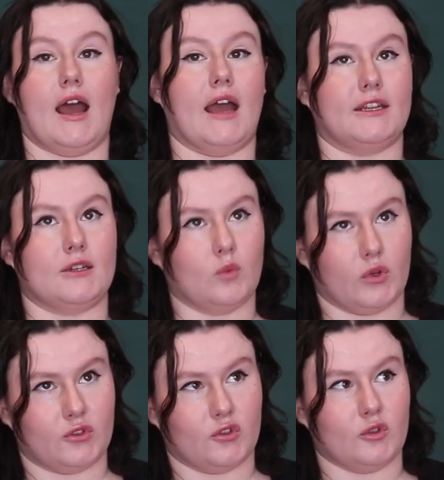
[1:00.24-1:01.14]
I didn't
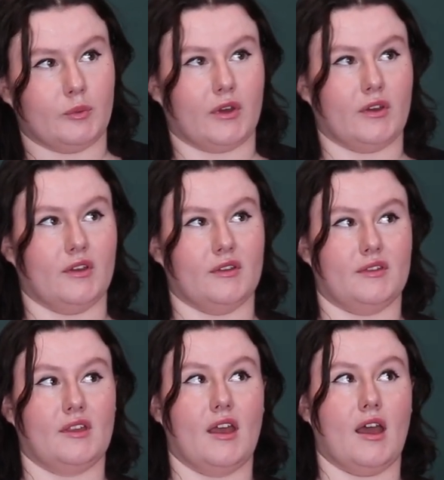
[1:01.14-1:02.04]
want to
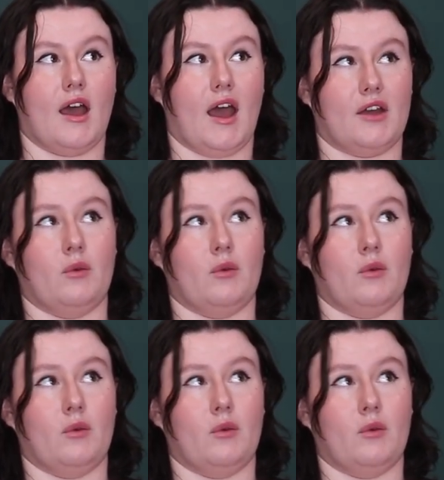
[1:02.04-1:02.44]
because I